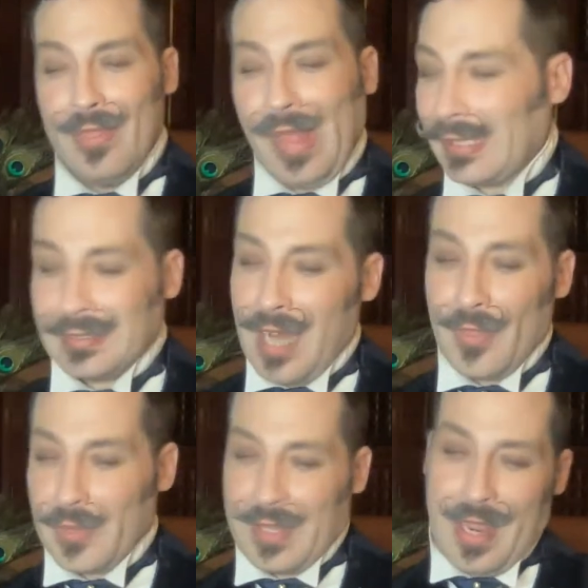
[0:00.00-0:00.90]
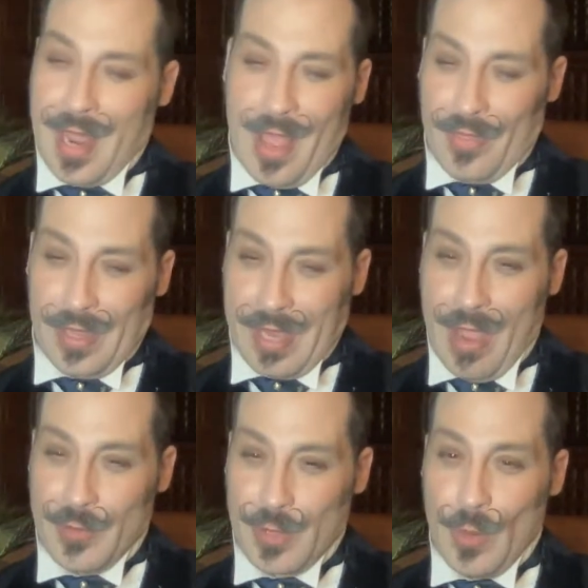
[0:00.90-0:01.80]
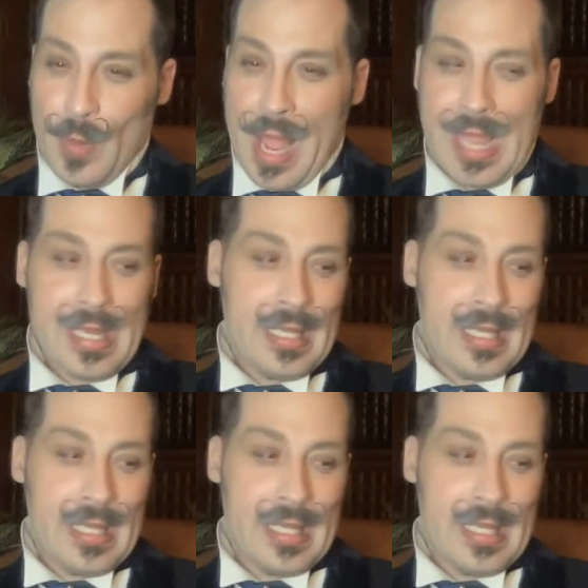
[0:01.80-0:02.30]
That's not the account to go by.